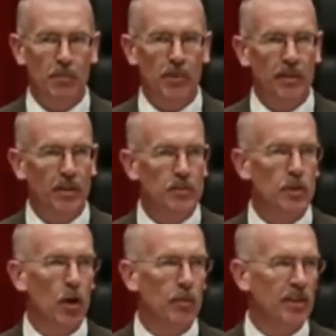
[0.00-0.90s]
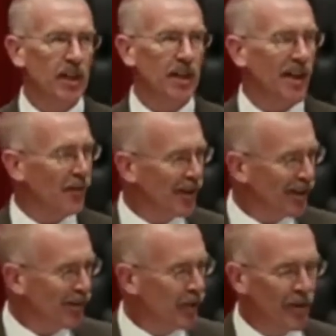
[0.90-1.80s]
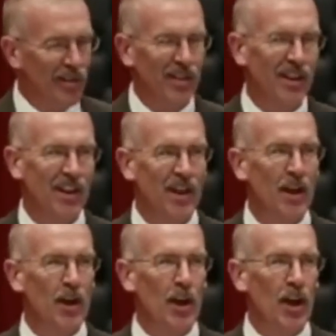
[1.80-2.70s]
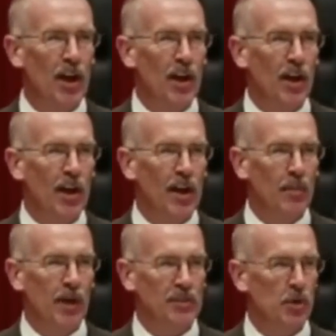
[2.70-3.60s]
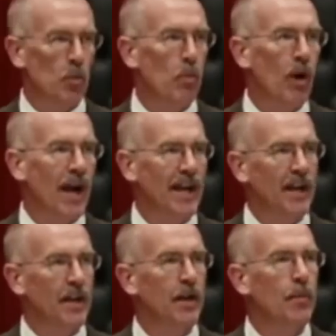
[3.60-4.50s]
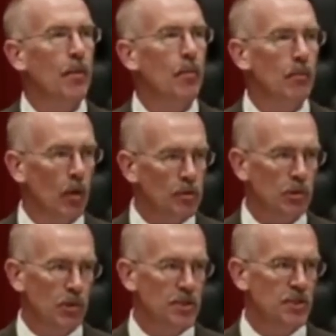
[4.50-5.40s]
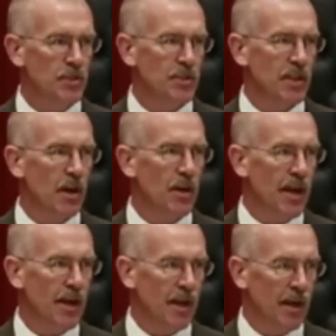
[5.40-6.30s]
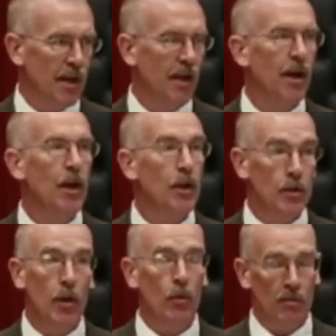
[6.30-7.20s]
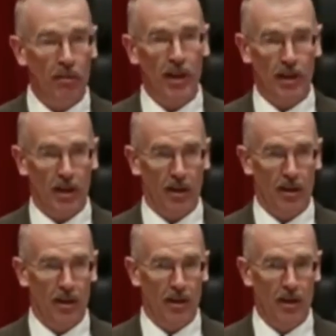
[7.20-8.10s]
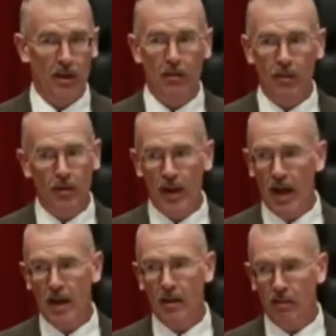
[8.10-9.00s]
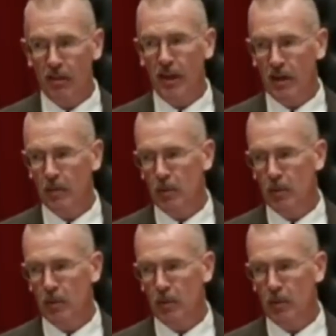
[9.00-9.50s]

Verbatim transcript: something that you should all be thinking. I want to agree with Pastor O'Brien. Most Christians in our day don't think. They're not thinking